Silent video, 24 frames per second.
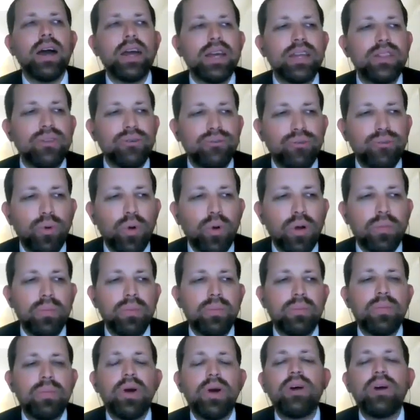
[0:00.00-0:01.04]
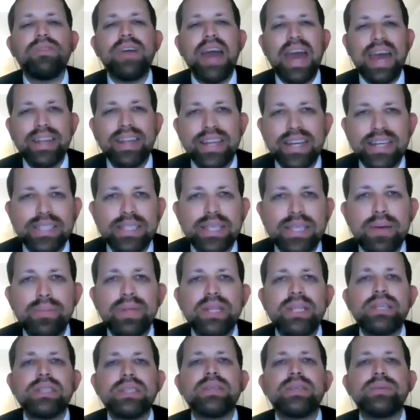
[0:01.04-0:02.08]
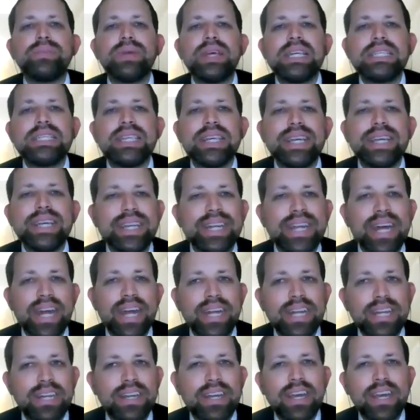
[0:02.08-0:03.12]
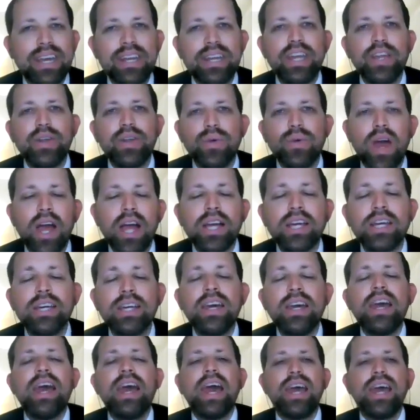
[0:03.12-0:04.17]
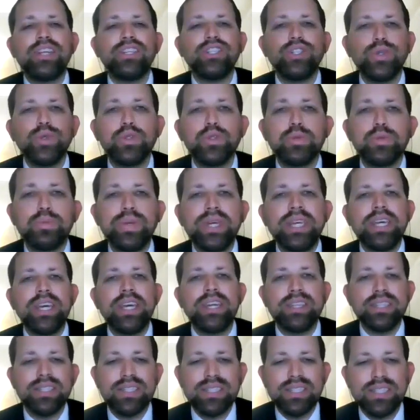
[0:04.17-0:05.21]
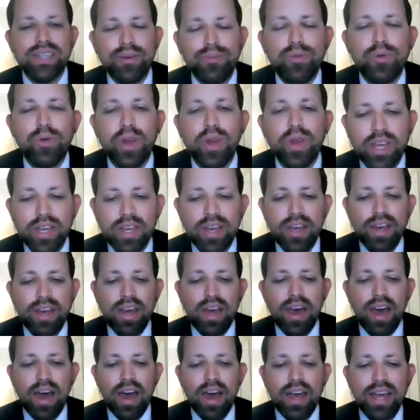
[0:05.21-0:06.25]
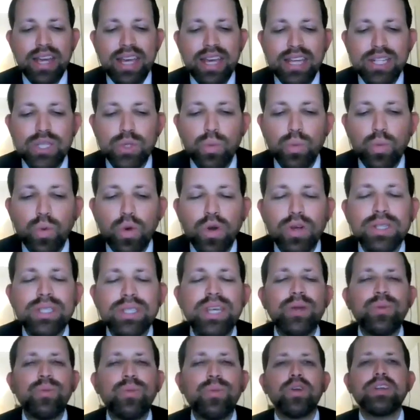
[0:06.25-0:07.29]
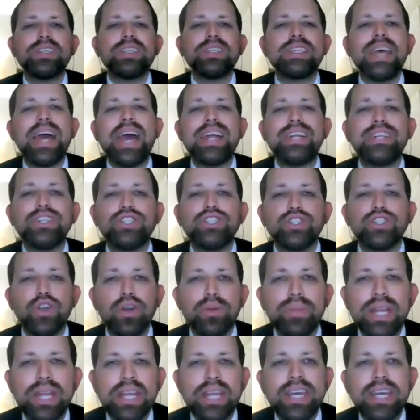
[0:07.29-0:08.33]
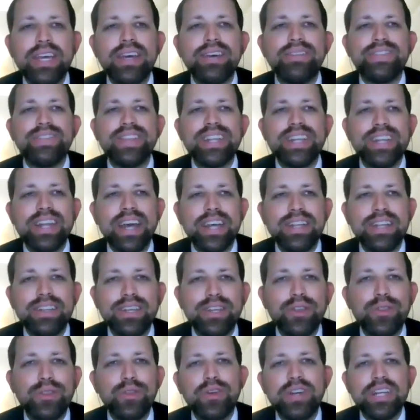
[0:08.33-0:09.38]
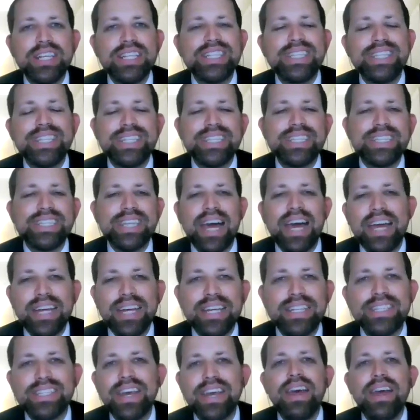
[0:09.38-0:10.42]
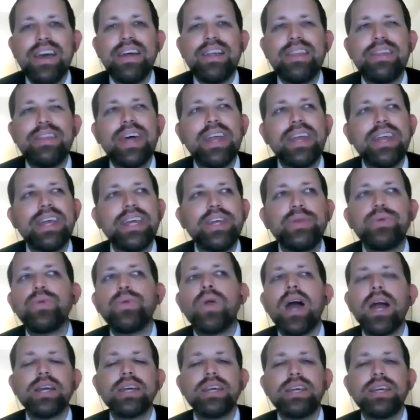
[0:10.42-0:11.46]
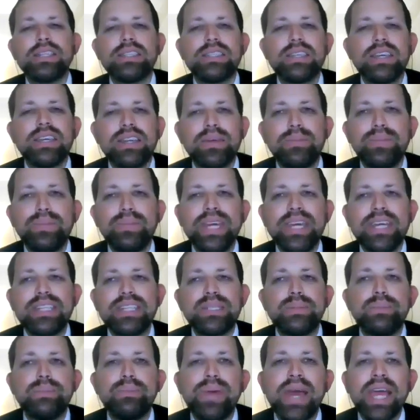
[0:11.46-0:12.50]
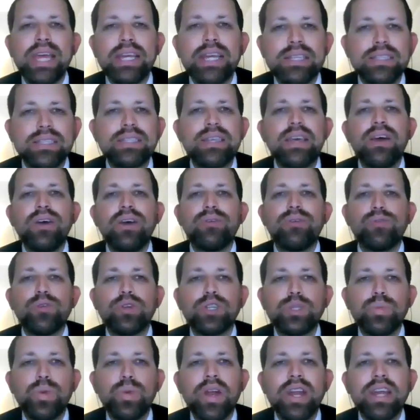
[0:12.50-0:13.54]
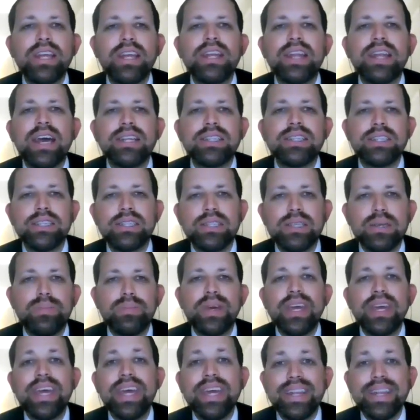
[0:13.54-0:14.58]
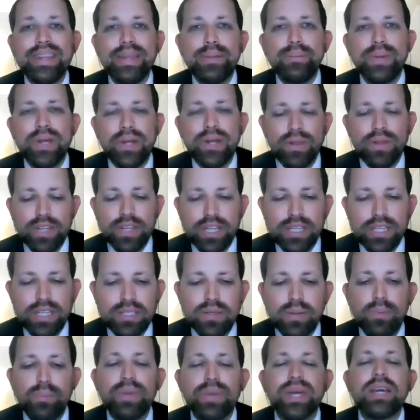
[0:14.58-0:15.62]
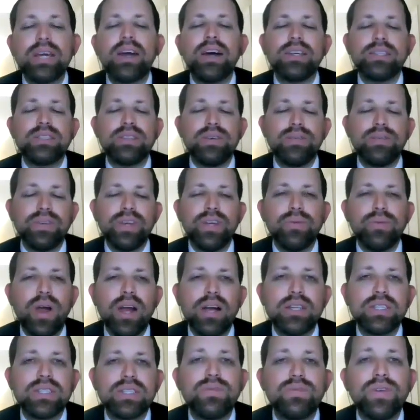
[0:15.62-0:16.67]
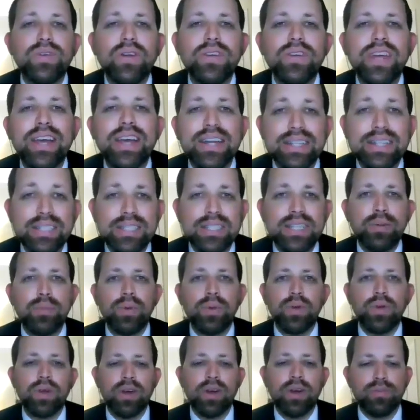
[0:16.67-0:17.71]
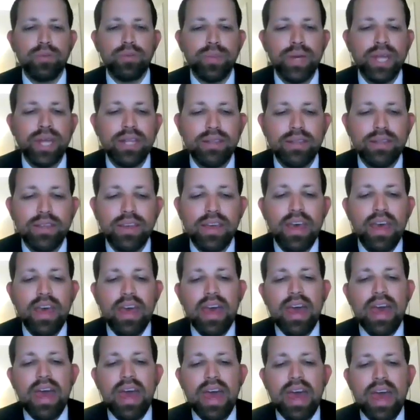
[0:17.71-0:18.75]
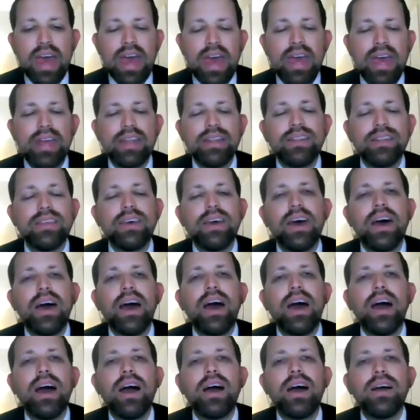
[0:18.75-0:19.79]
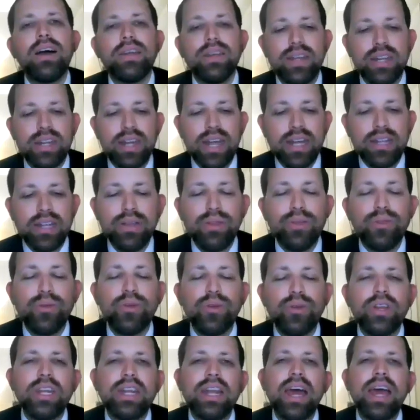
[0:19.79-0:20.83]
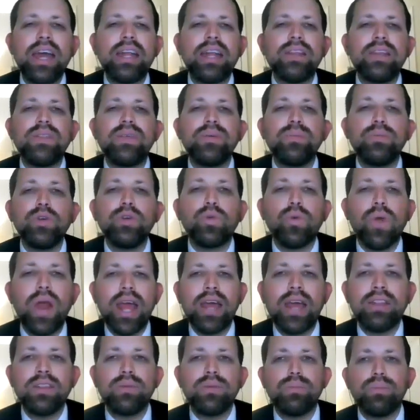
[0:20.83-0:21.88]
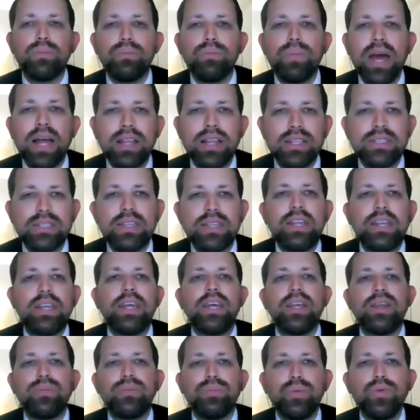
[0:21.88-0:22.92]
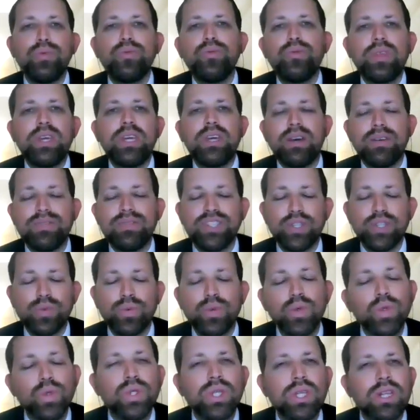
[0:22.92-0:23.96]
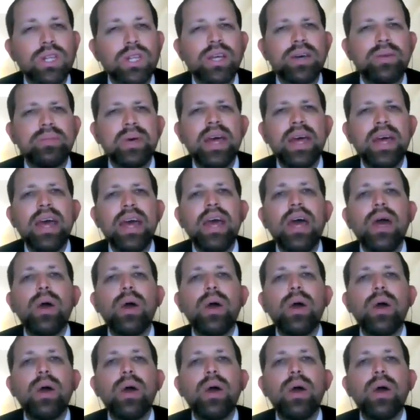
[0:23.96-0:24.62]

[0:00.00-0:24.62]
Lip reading: in the form of anti-Semitism is ignited in Iraq, and Jews begin suffering. It gets worse and worse, and Germany of the 1930s decides that Iraq is going to be its base for spreading Nazism in the Middle East because of Iraq's very unstable government. And in 1939, the Grand Palestinian Mufti of Jerusalem,